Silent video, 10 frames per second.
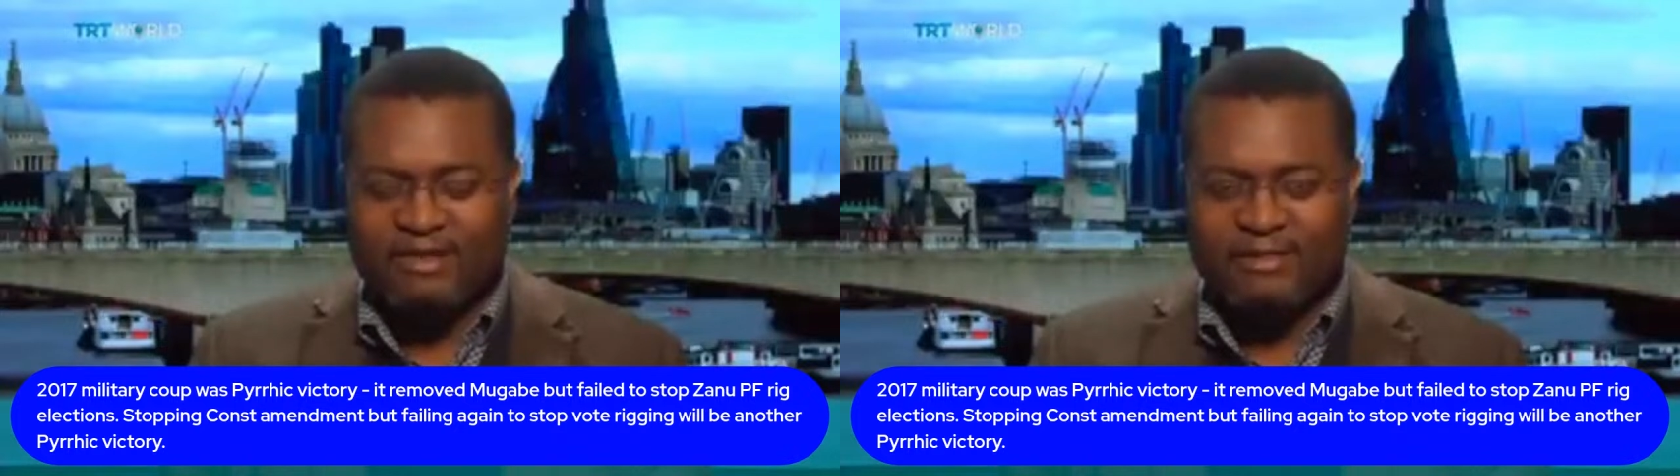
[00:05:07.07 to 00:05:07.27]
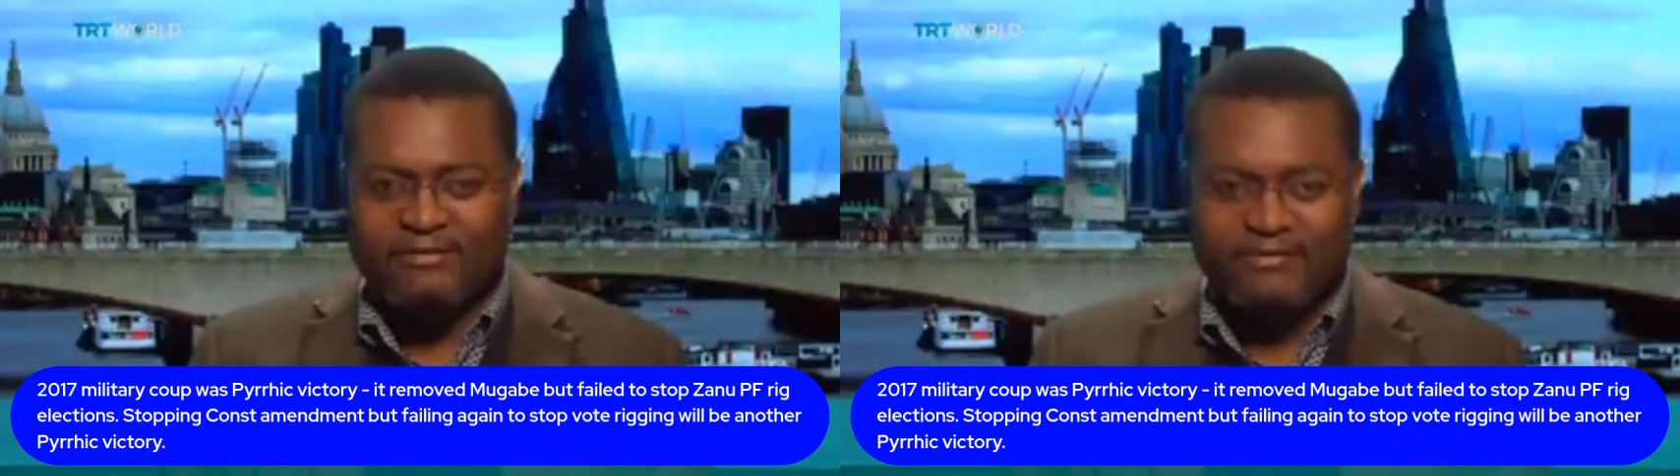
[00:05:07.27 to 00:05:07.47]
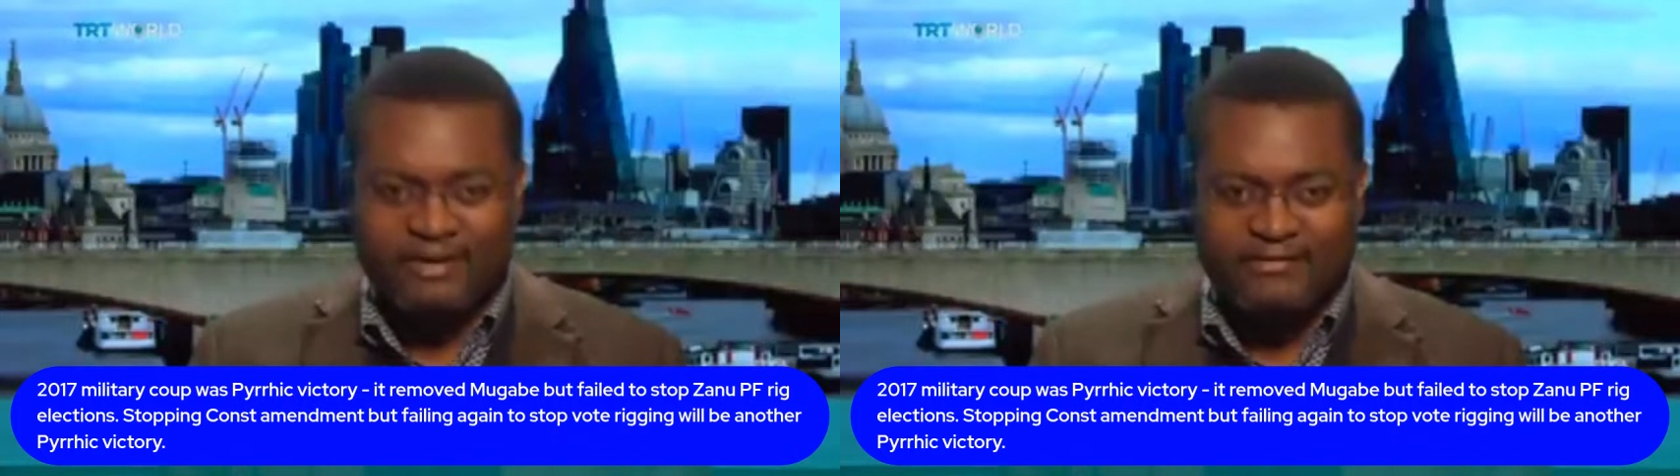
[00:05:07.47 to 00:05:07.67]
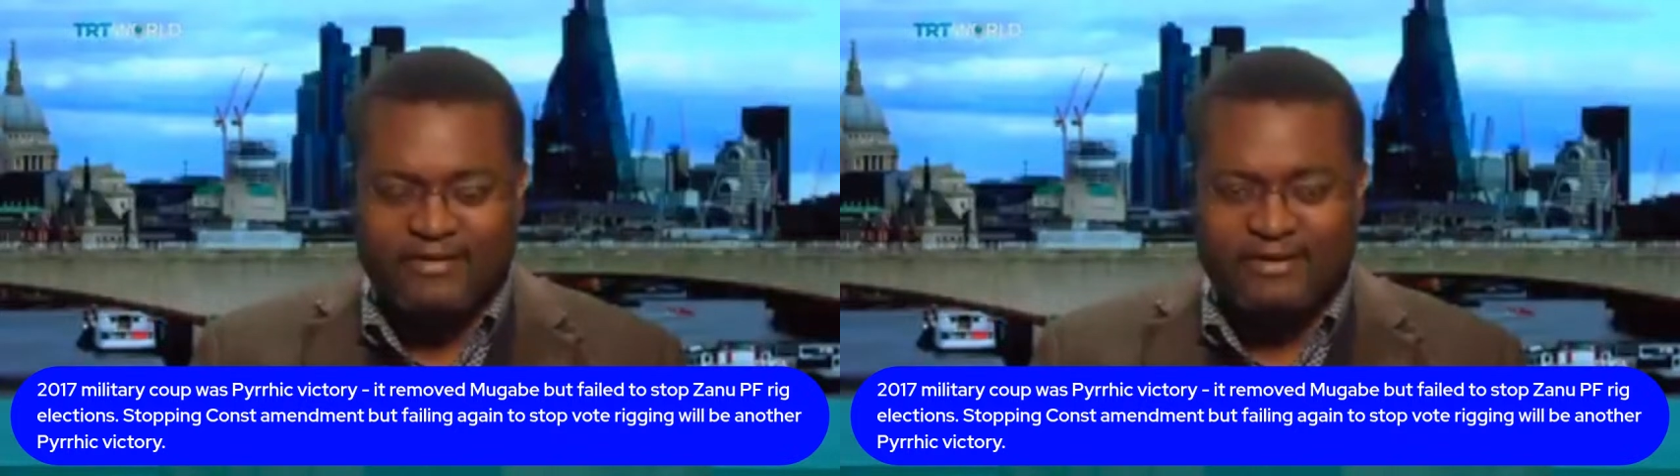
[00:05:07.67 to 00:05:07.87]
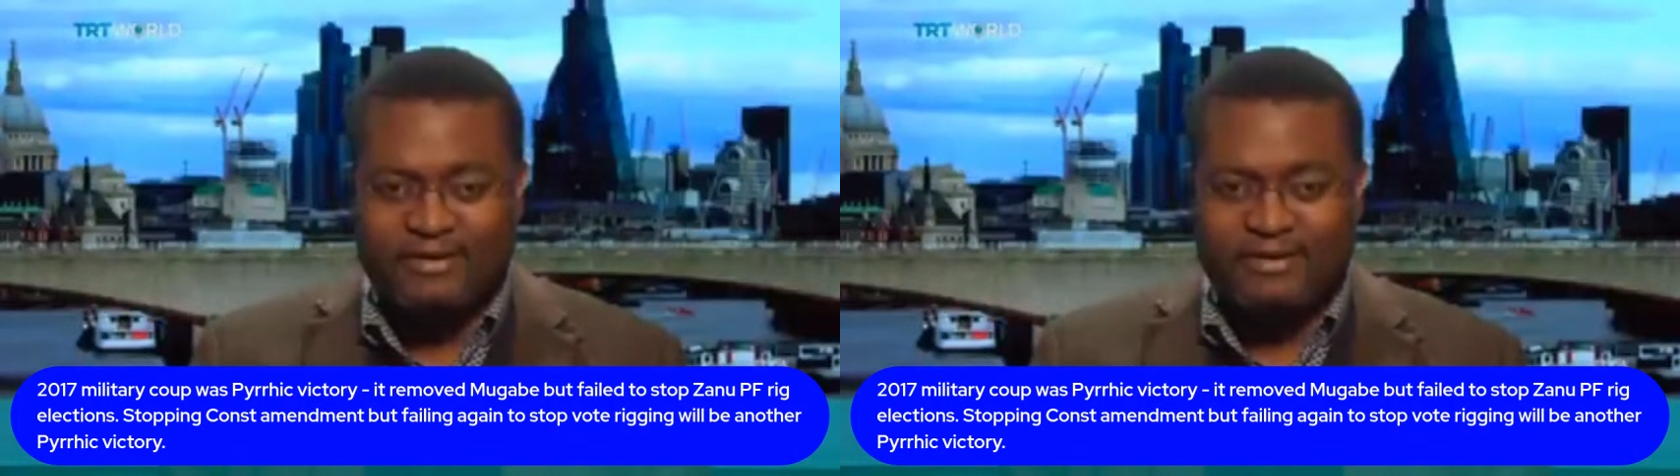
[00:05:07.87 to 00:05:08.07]
them a
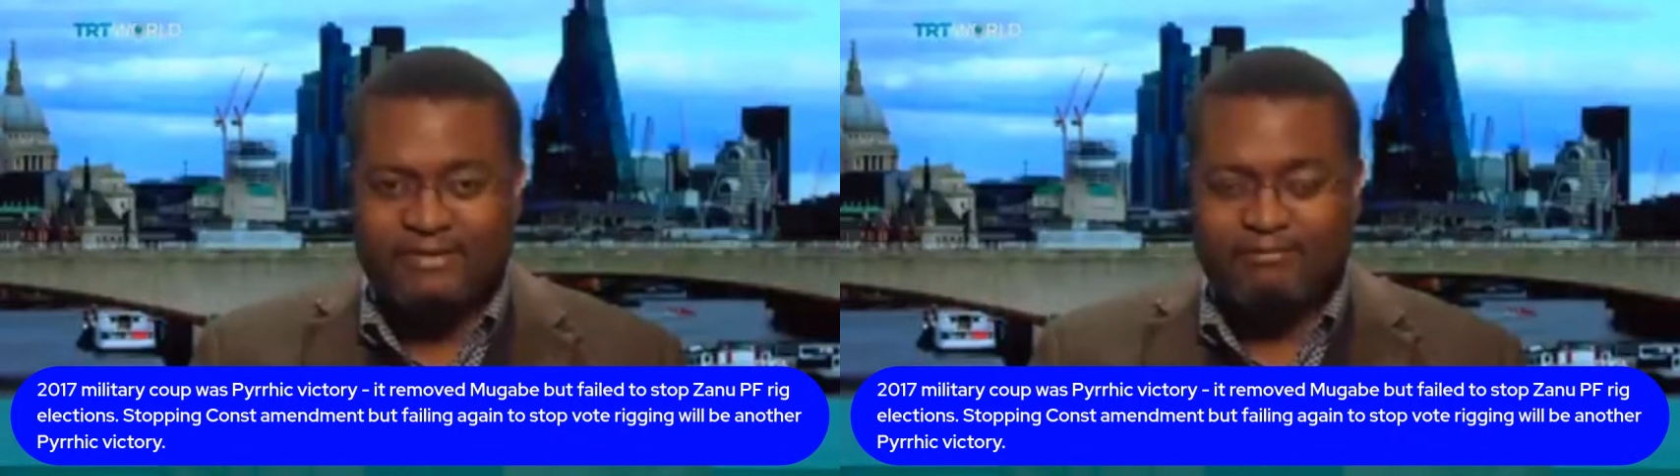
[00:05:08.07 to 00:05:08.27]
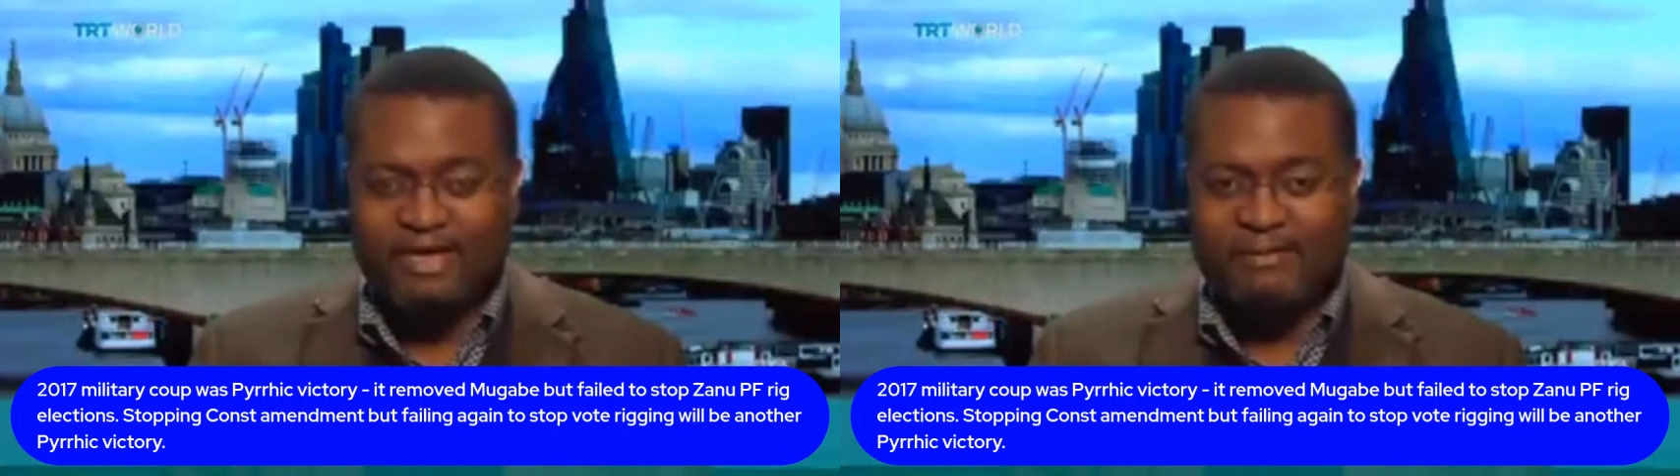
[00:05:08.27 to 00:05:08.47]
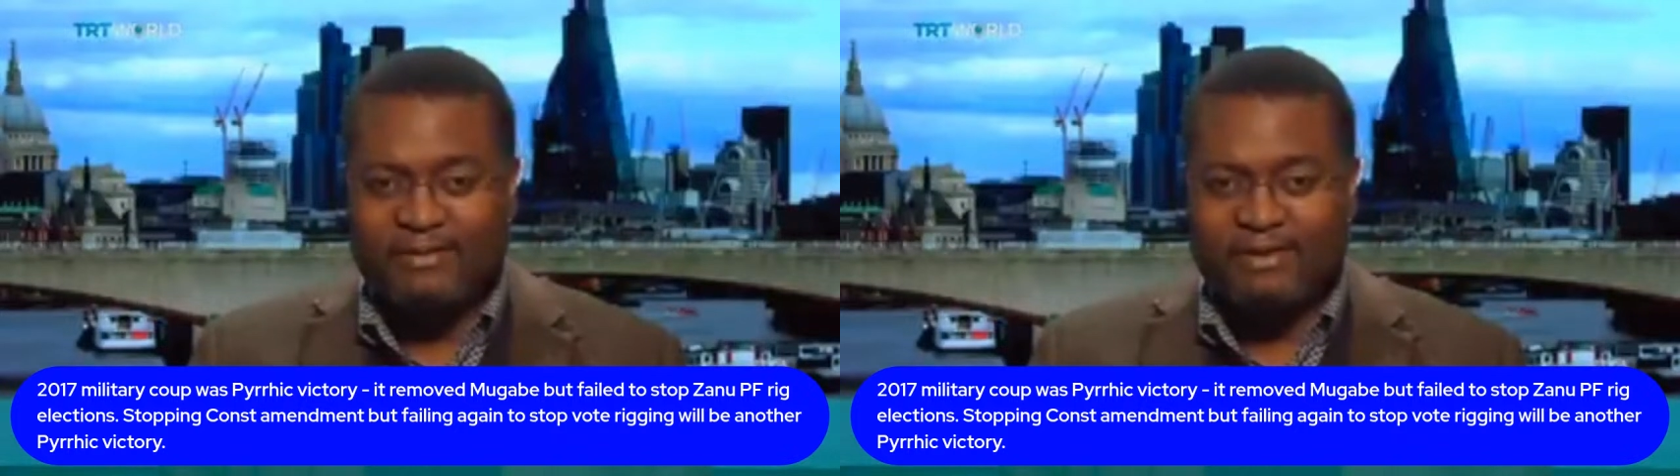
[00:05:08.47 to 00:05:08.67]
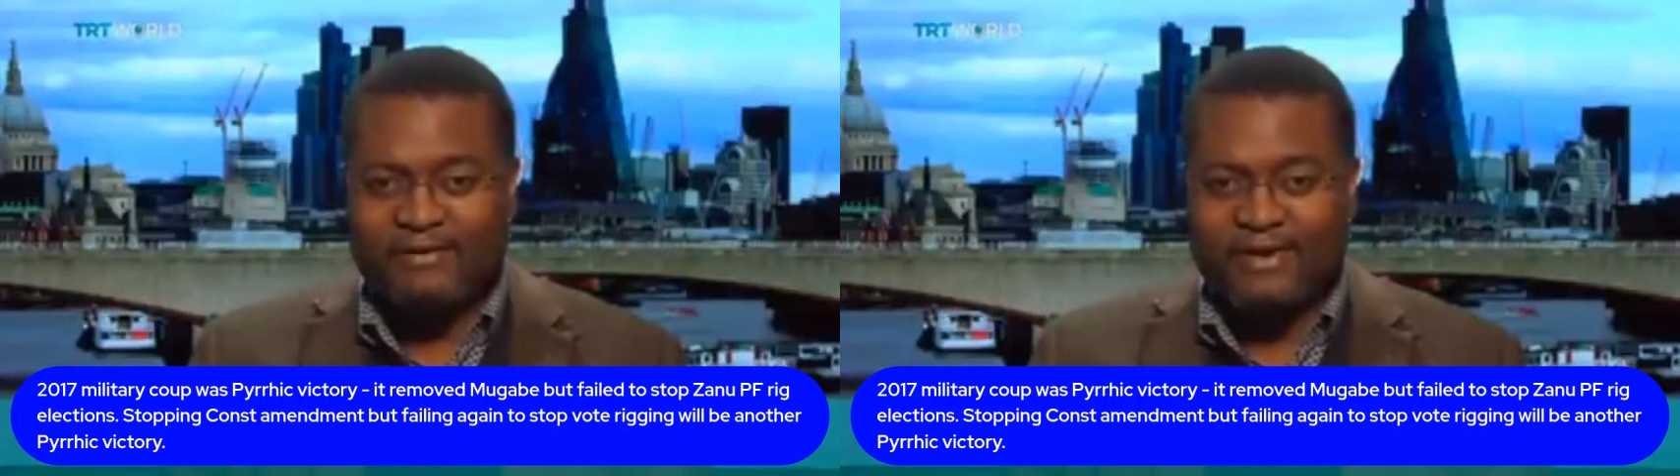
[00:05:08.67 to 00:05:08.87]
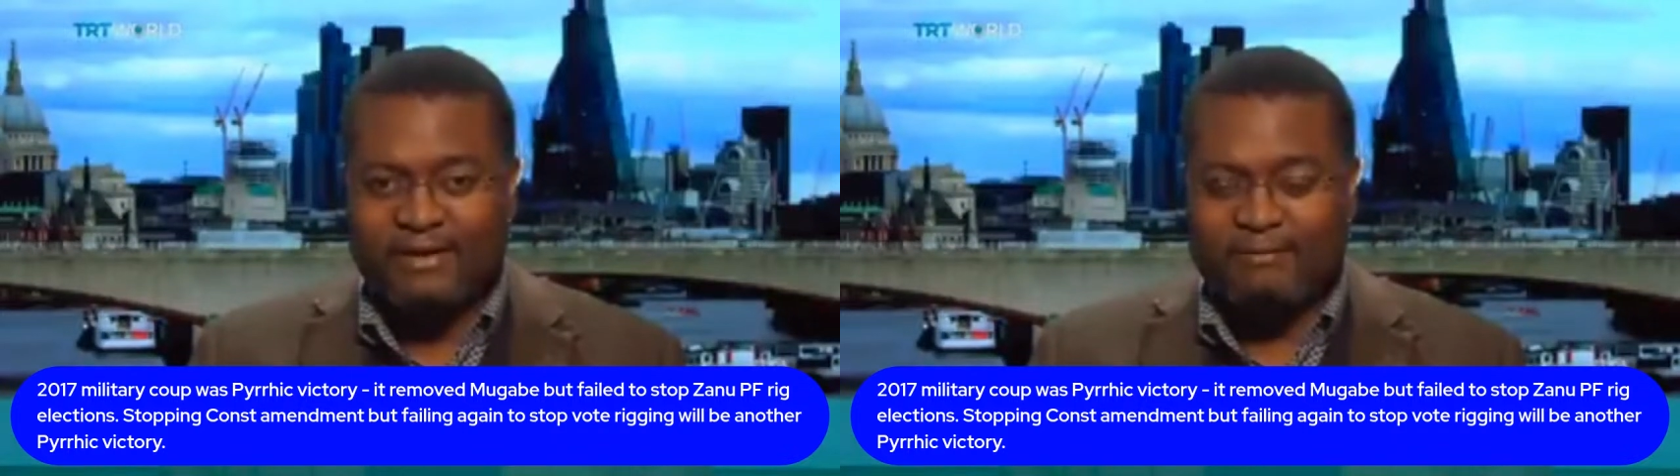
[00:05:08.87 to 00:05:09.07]
favor. Maybe when
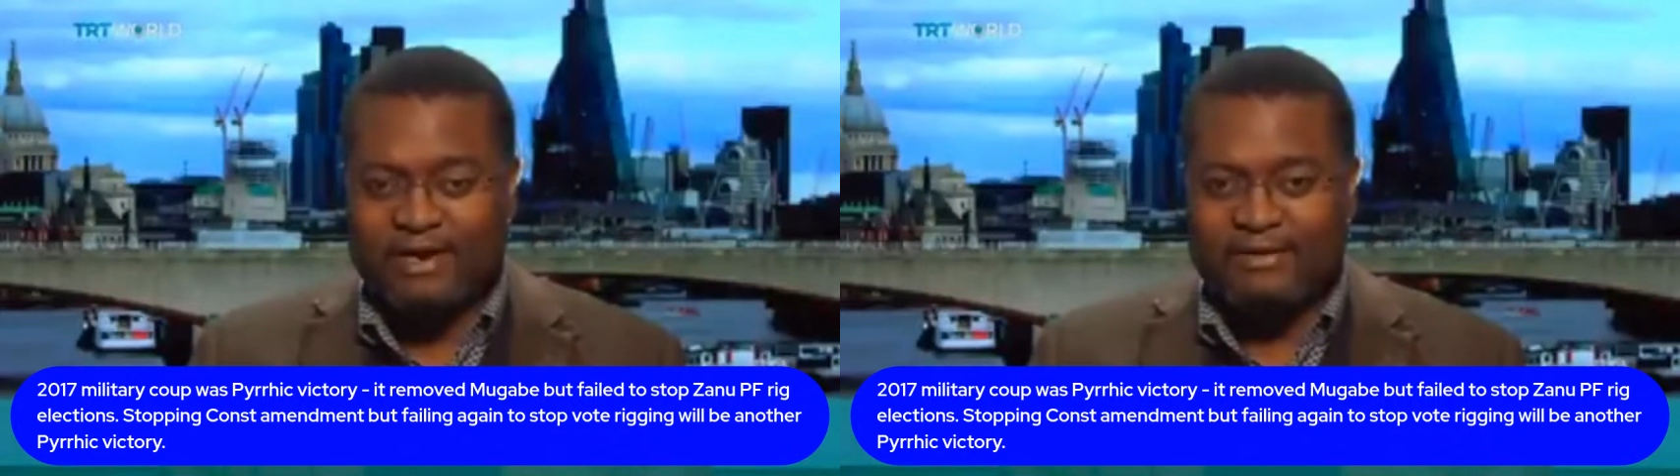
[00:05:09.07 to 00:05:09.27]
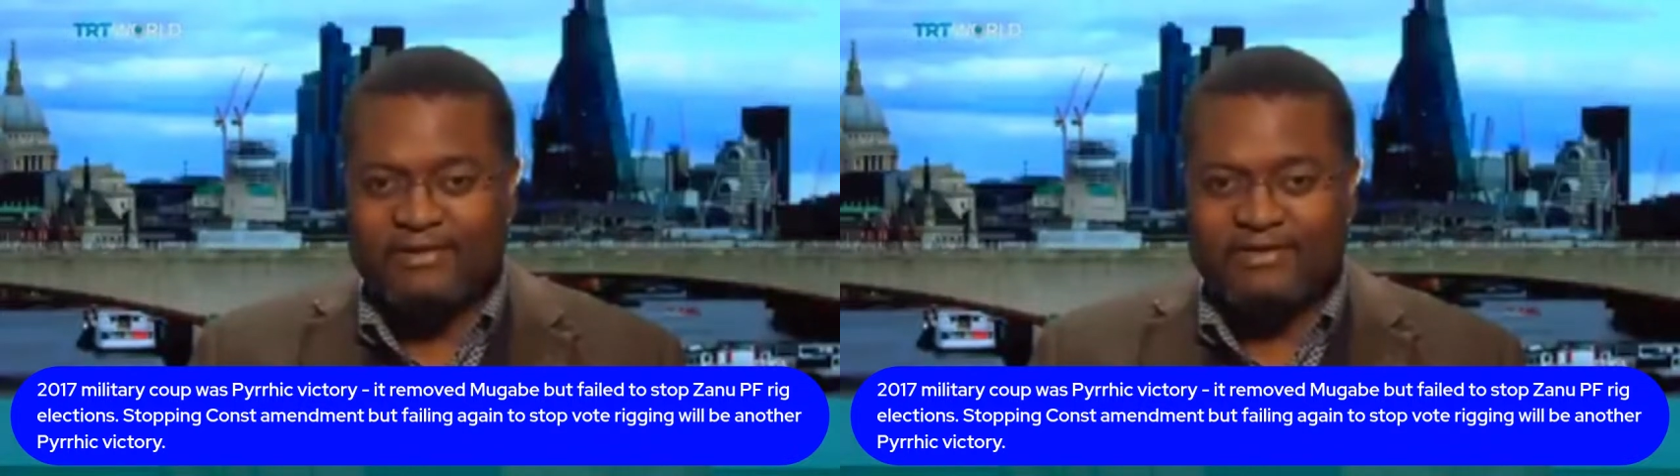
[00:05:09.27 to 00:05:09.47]
they're in power,